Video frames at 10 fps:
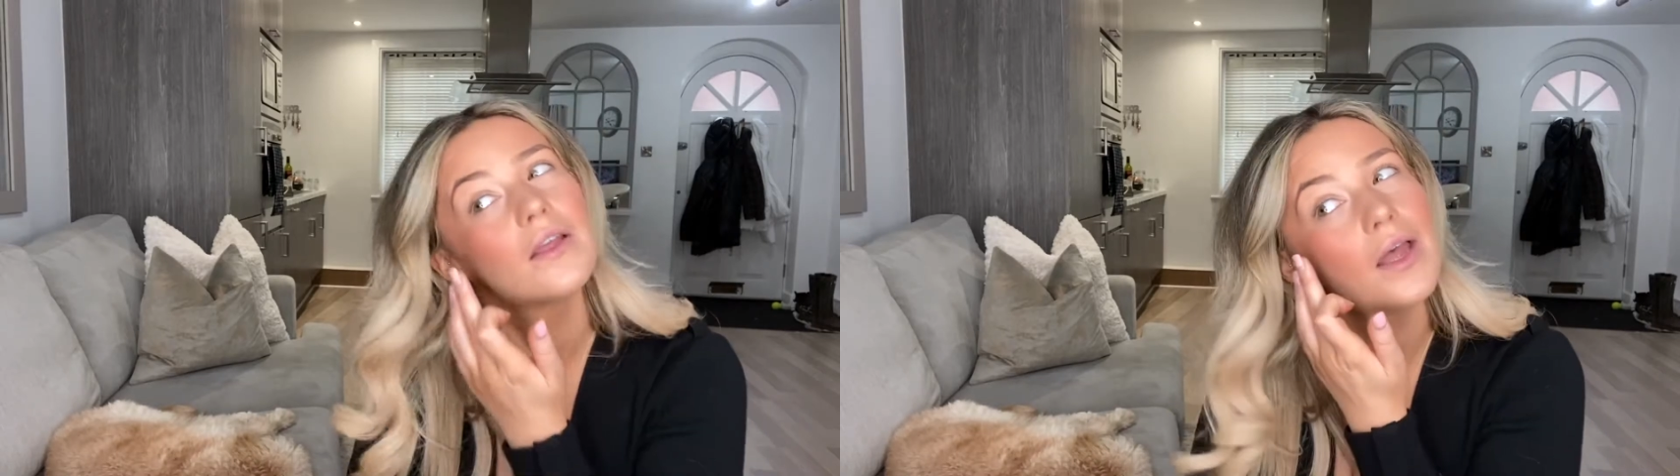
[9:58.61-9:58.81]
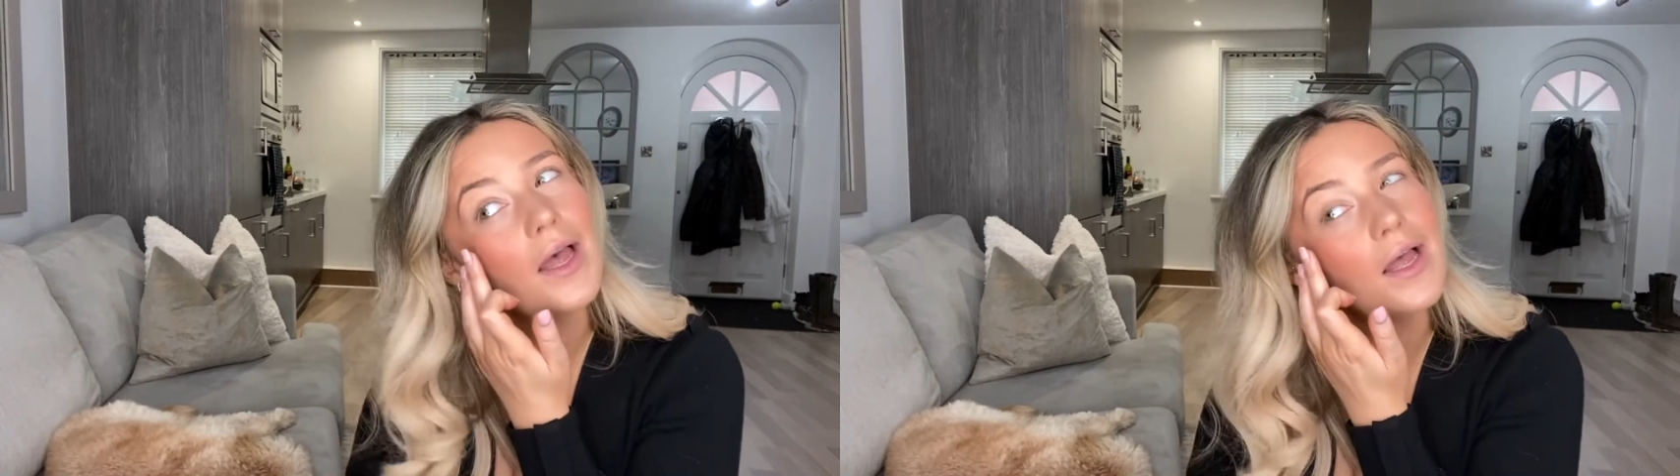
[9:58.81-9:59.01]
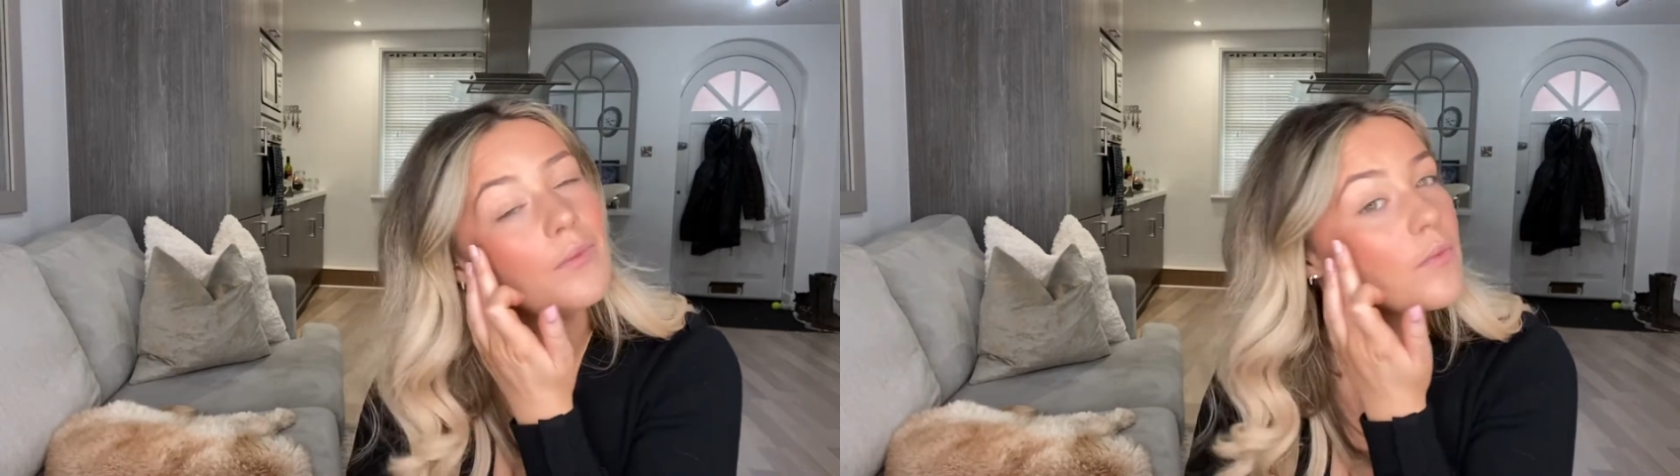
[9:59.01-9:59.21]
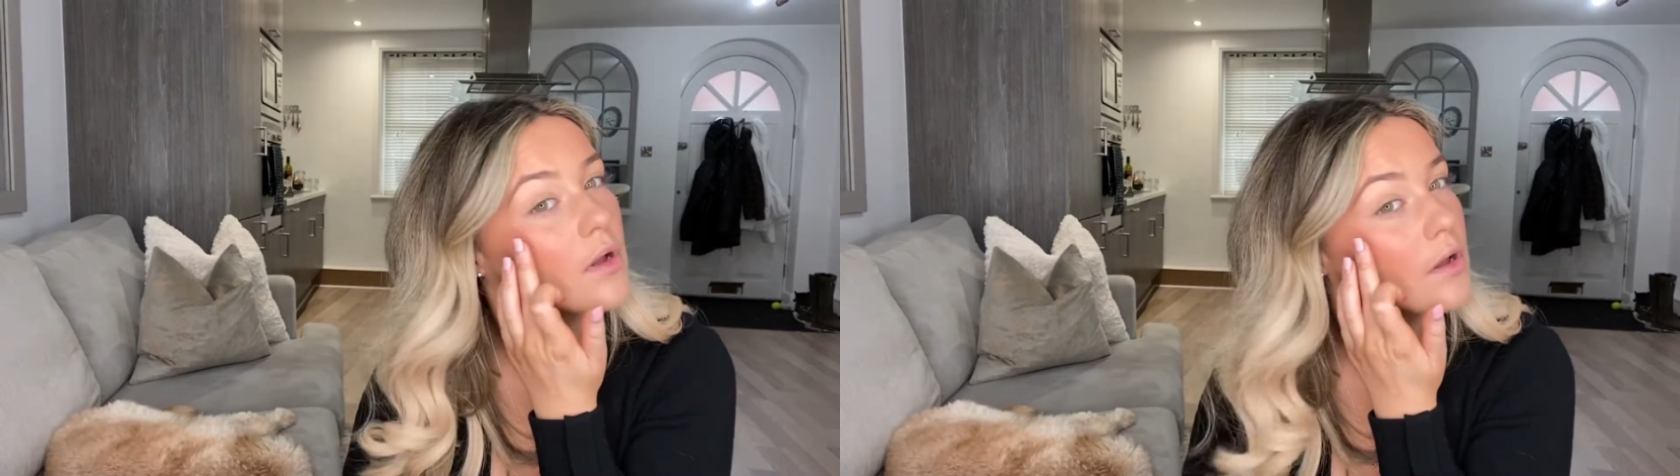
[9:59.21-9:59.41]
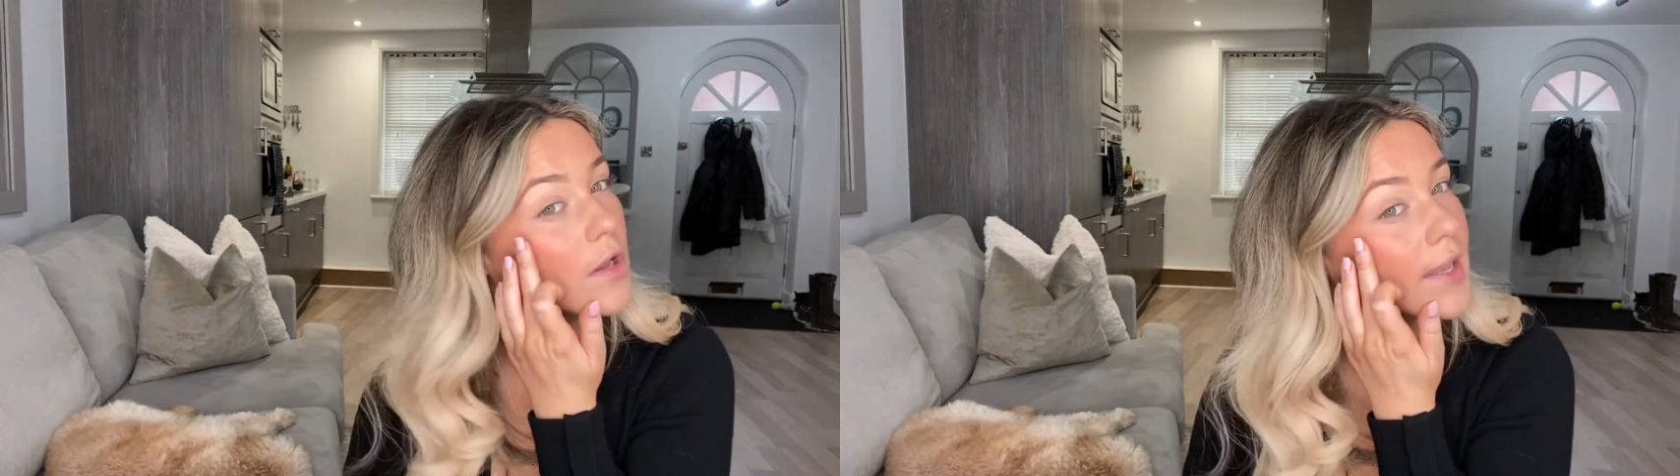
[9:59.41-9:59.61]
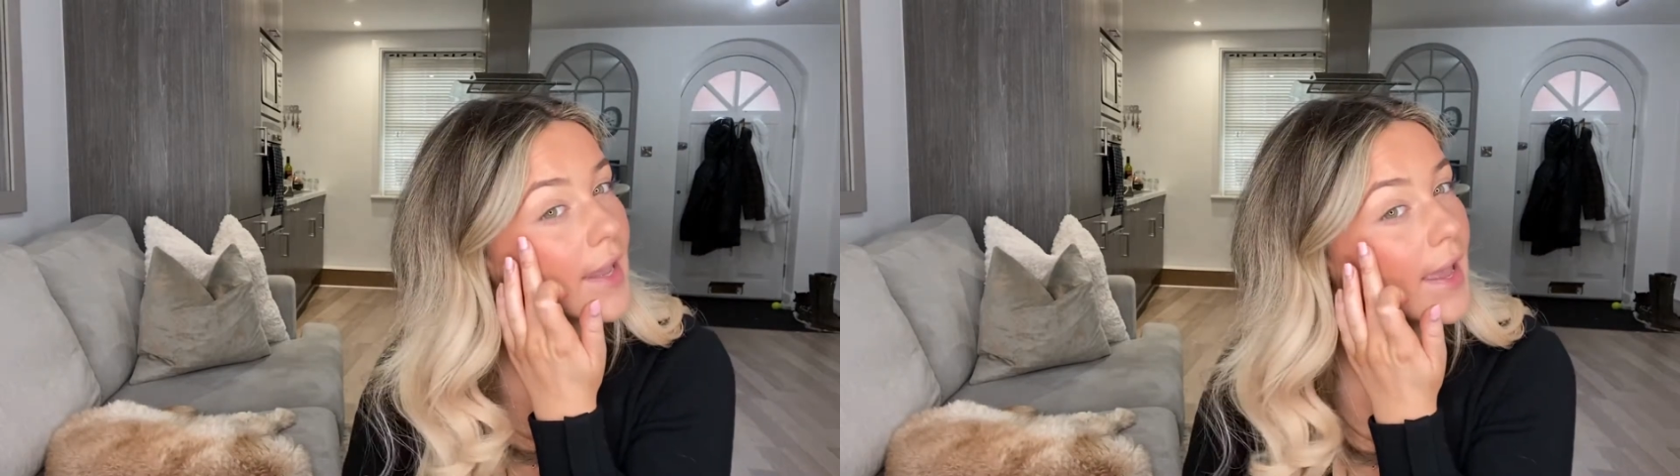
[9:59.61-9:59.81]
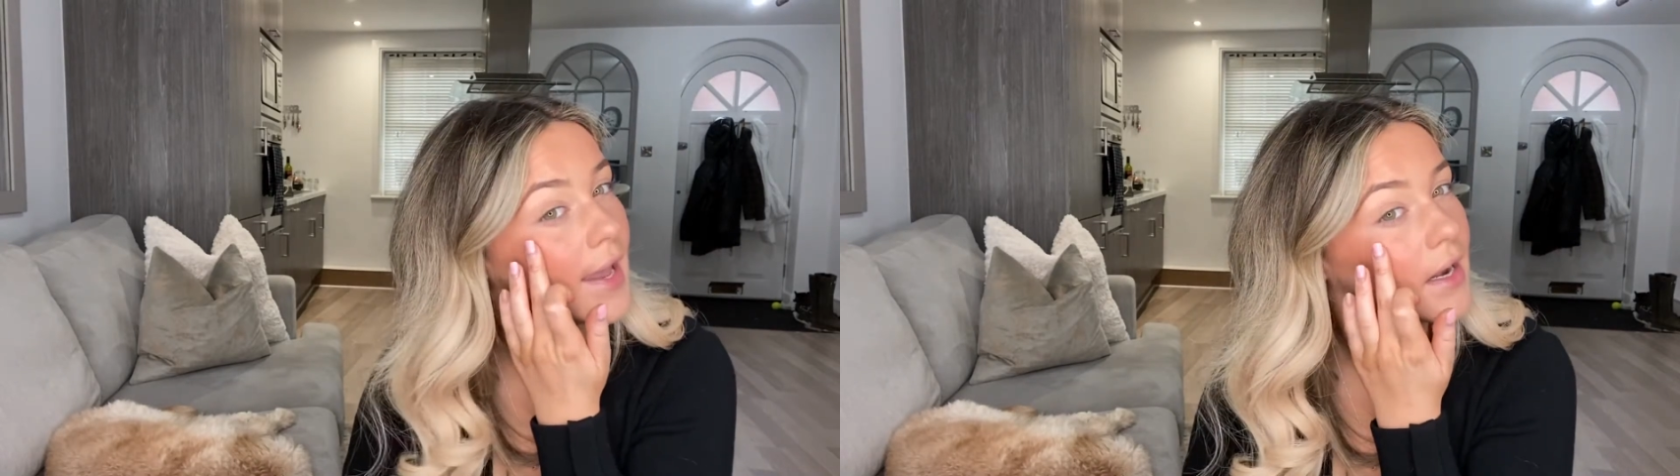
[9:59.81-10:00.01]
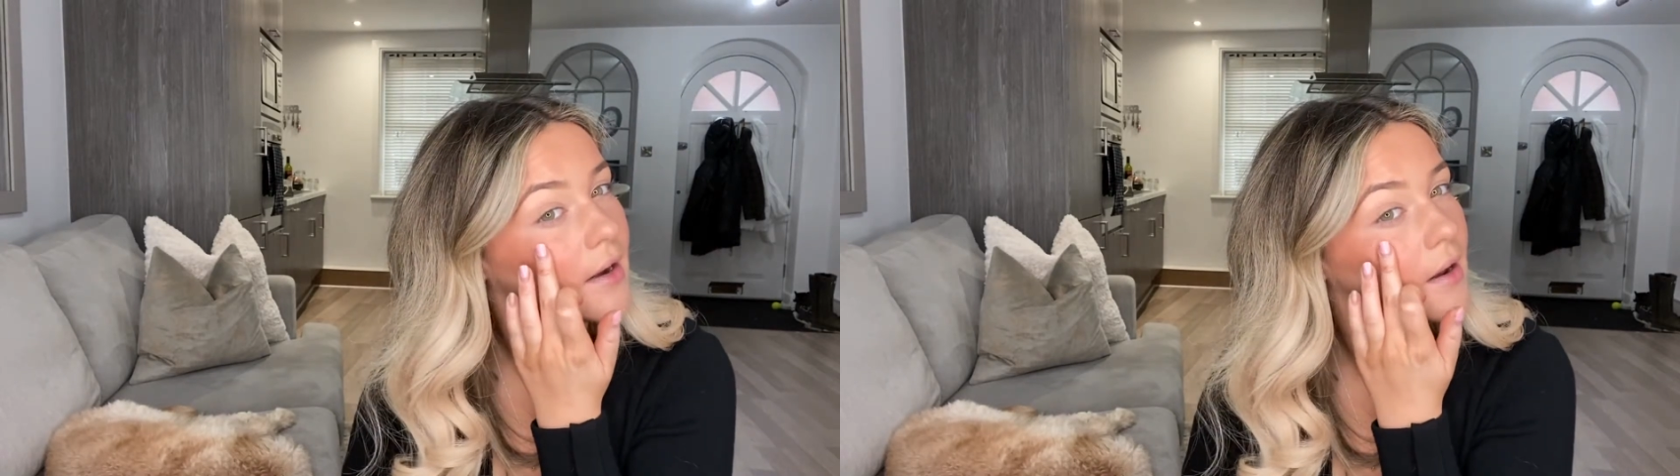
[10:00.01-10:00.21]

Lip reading: Again,